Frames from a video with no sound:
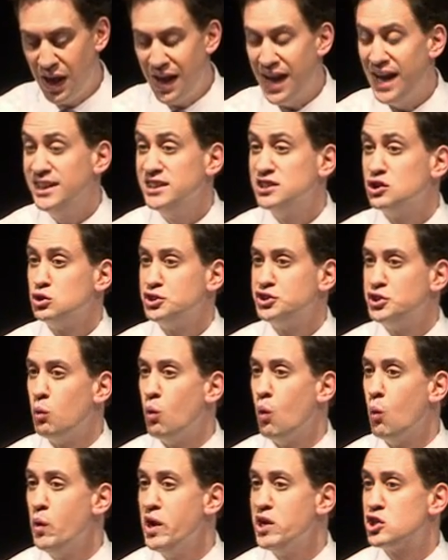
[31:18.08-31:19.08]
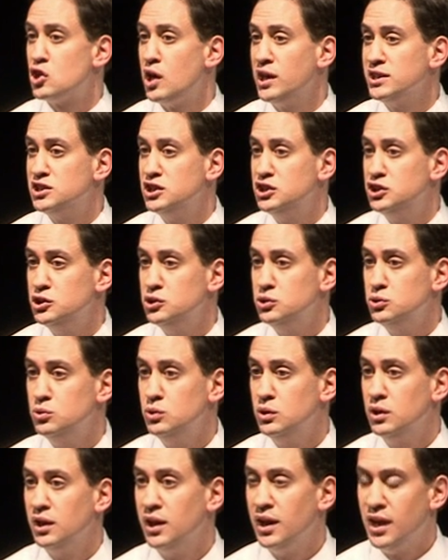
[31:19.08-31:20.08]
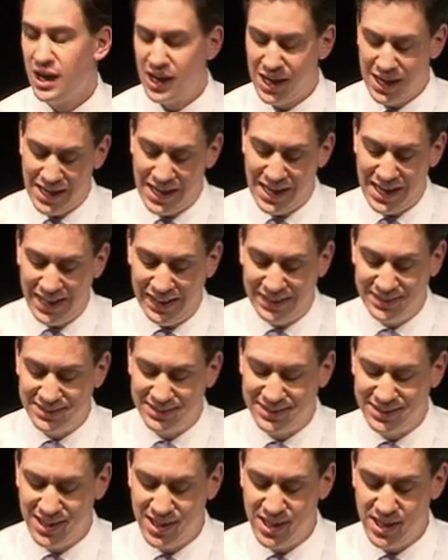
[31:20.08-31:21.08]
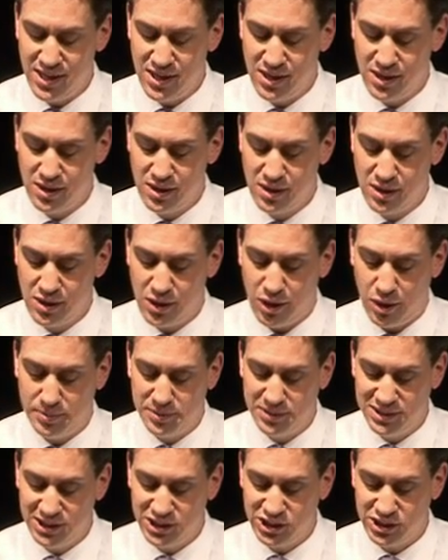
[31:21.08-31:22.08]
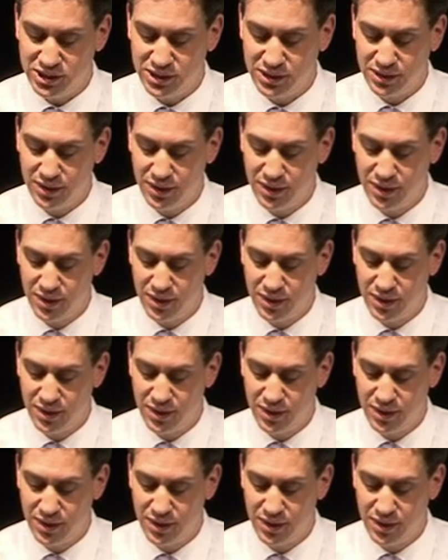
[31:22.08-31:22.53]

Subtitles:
and it's also what we're trying to do as the opposition.